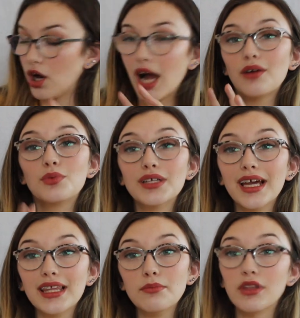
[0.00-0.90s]
I really
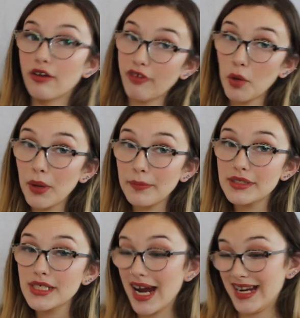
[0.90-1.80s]
like them. They're very
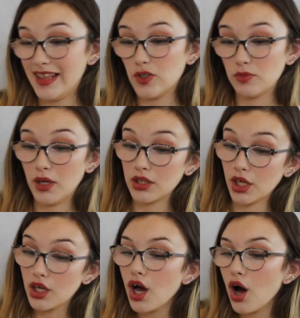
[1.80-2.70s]
pigmented. I take this with me on
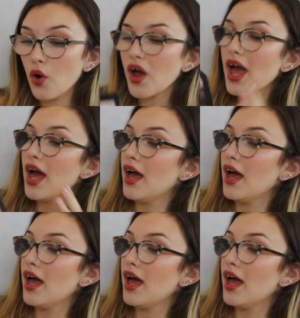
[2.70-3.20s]
the go.